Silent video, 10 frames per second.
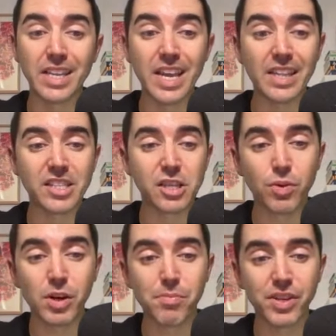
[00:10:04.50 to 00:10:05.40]
yeah, this is
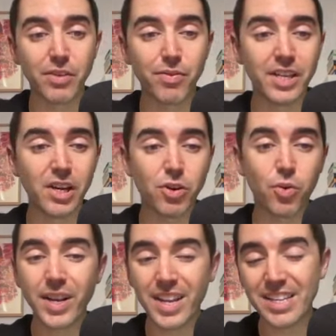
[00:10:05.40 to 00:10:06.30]
where I'm thinking right now.
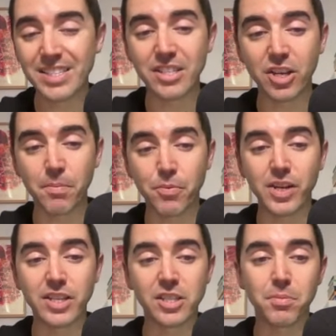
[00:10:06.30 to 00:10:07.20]
Quite easy to
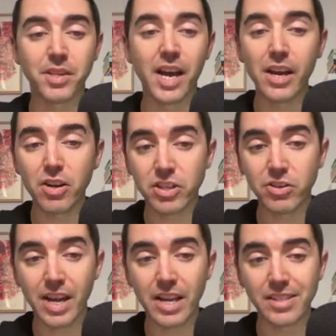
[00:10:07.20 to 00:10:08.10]
upgrade some of the higher
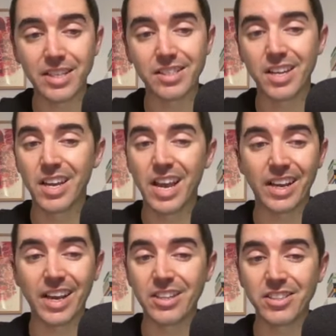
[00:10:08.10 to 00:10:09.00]
tier assets and
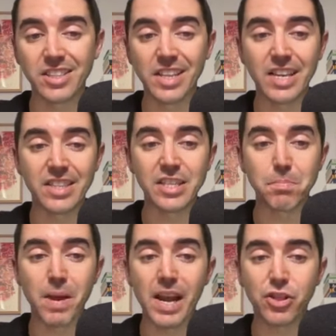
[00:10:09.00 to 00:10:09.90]
kind of just let these
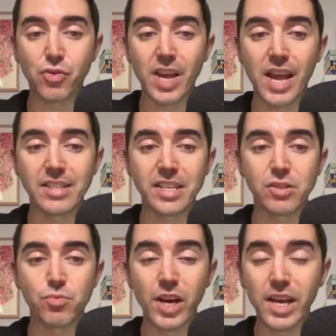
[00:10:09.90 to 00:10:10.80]
back three
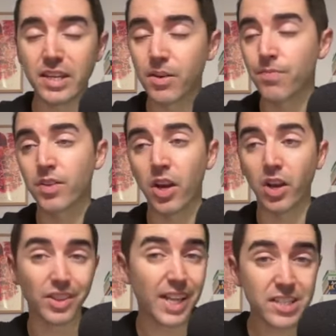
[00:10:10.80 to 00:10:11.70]
assets ride.
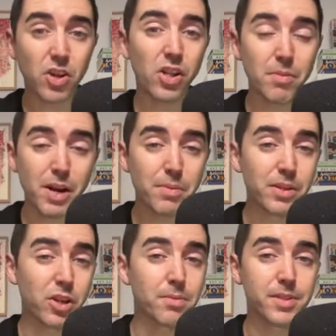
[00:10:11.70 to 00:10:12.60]
Unless Ollie
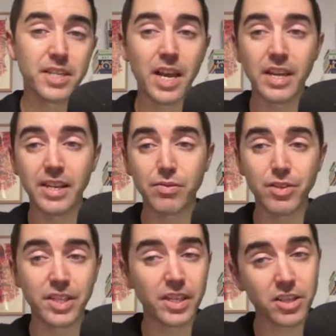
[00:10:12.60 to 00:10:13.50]
Bearman comes in at a
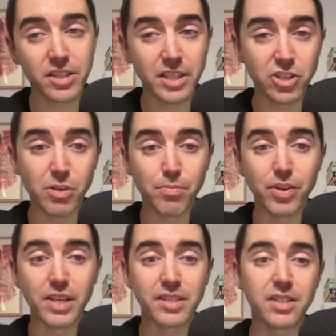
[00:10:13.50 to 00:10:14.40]
ridiculously cheap
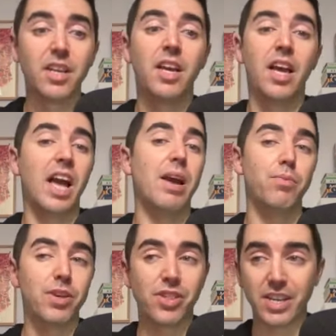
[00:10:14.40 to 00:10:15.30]
price and
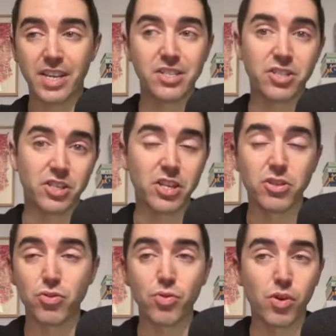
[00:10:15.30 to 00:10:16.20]
we think he's just going
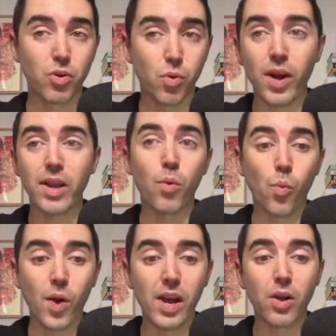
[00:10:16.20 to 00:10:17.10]
to do quite
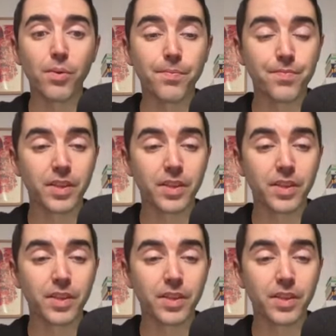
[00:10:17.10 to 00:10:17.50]
well